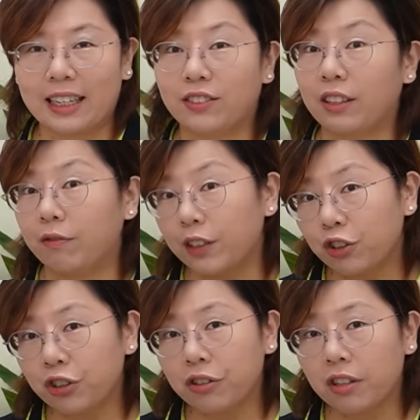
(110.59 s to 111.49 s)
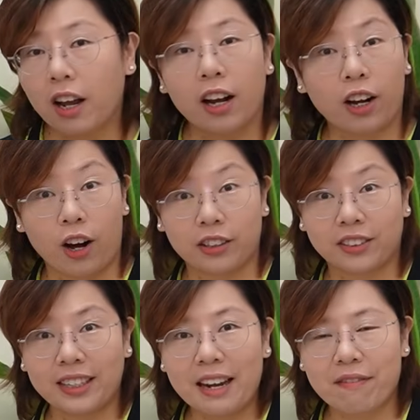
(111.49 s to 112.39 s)
It's efficient
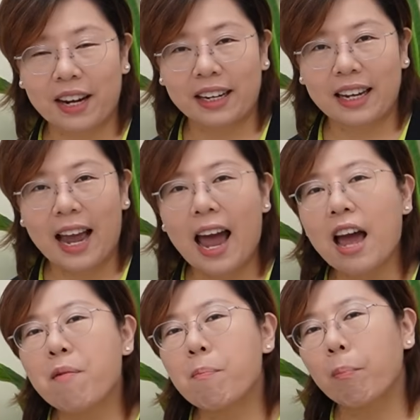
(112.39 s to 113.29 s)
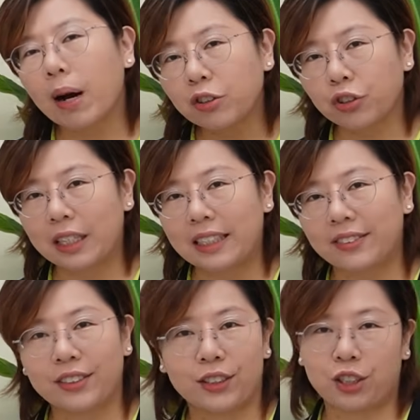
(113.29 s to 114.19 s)
cost saving, and much
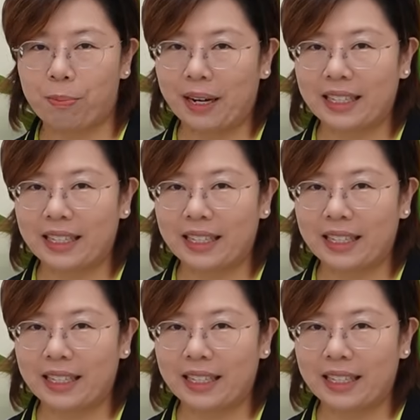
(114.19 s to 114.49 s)
easier to